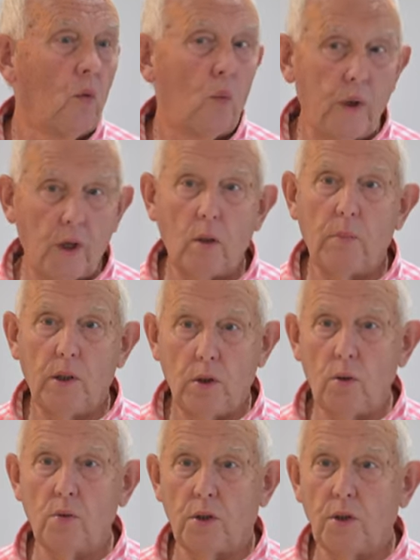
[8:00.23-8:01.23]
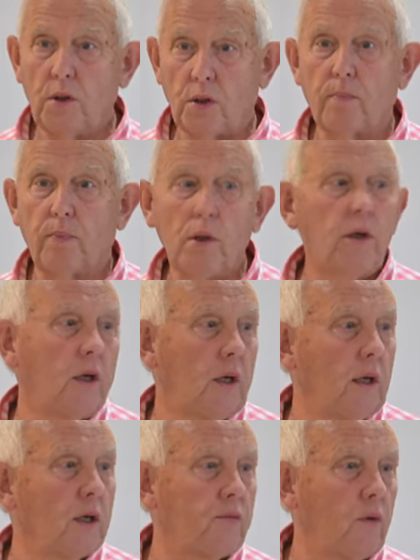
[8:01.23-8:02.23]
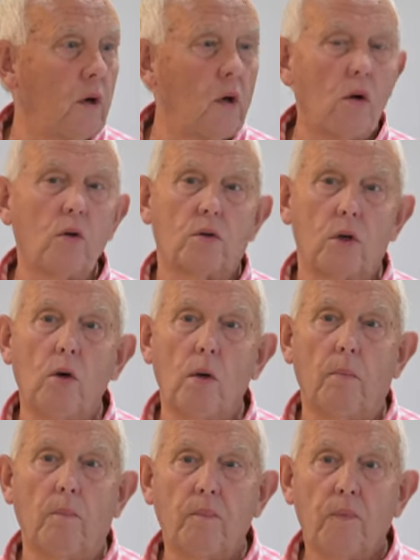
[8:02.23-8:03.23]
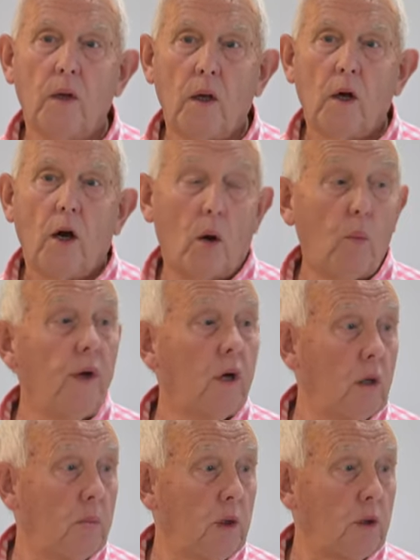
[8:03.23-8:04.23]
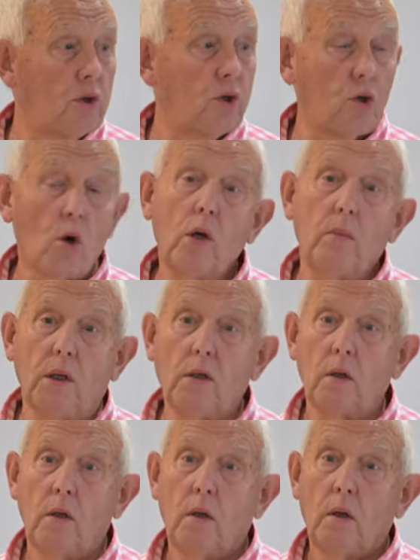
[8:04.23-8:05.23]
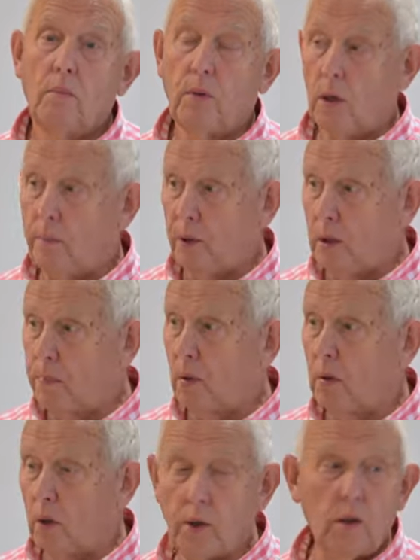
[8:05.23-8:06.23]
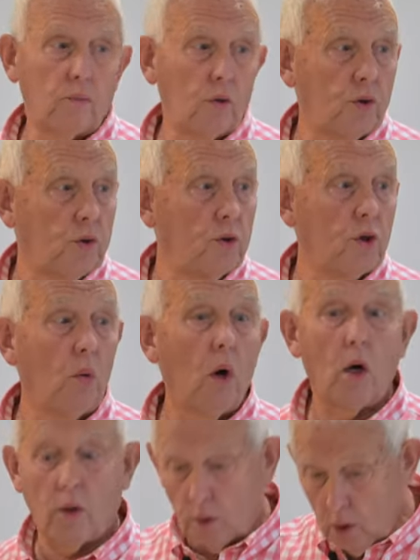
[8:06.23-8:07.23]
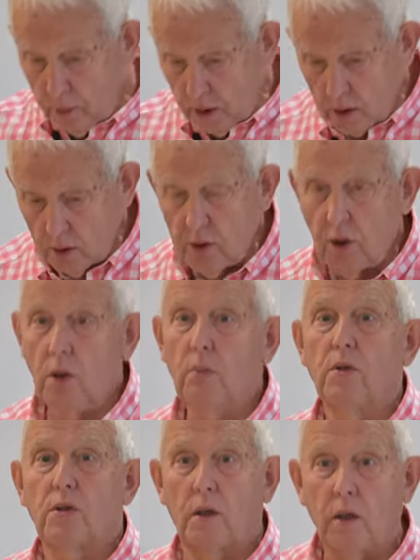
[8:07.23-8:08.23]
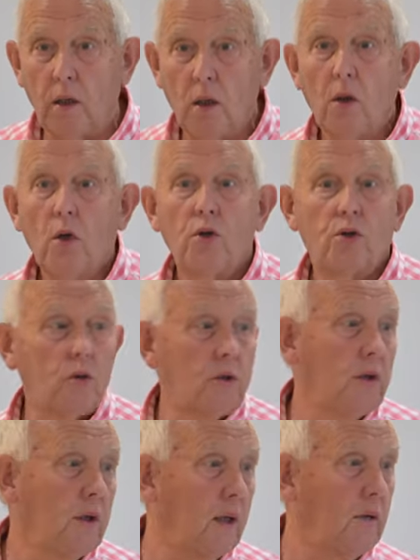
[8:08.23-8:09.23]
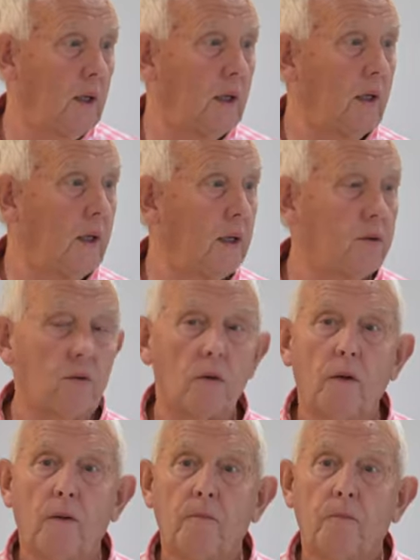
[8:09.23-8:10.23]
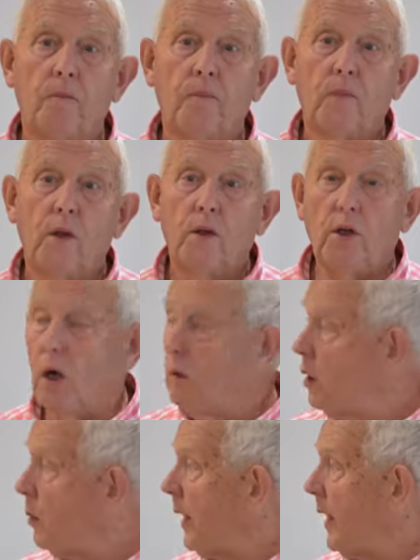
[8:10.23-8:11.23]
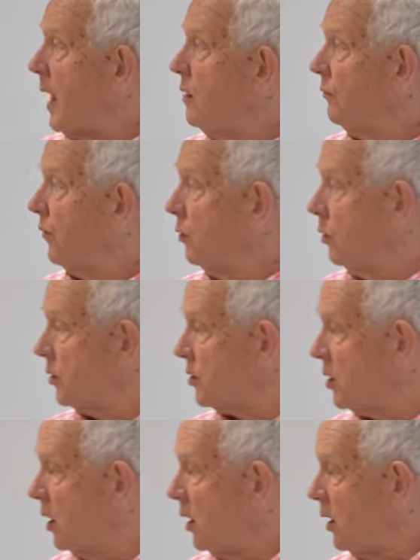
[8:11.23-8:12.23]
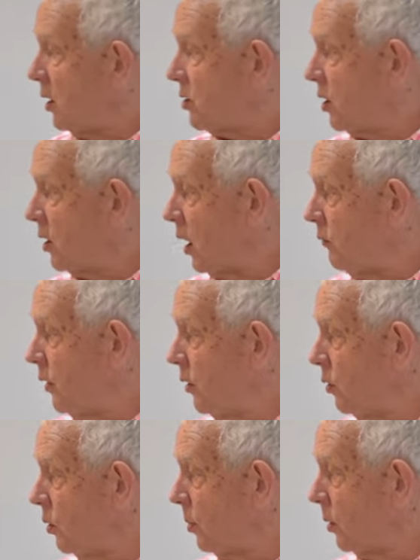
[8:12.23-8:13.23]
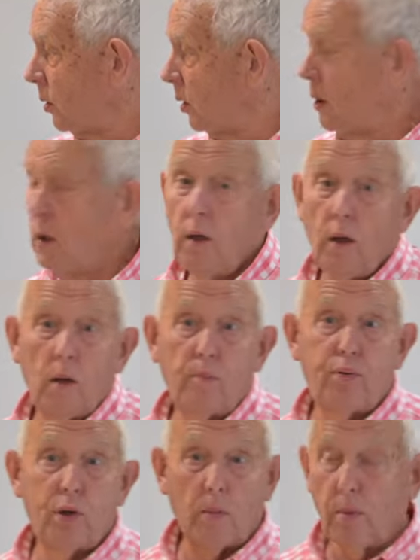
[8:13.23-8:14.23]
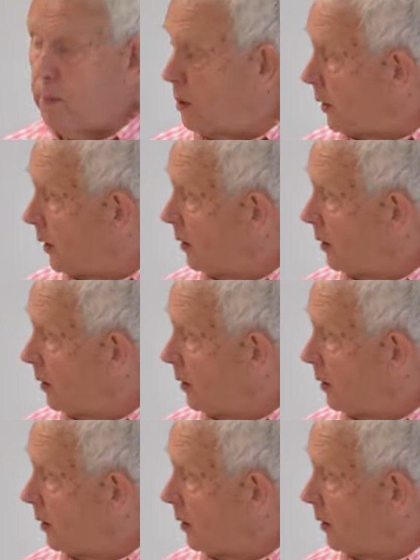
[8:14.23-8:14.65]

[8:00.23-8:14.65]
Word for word: we're going to be using this bloody gas for a long time. And we're going to be stymied by people like the Russians who are going to be continuously shutting down that gas. The only way out for us is to go renewable and probably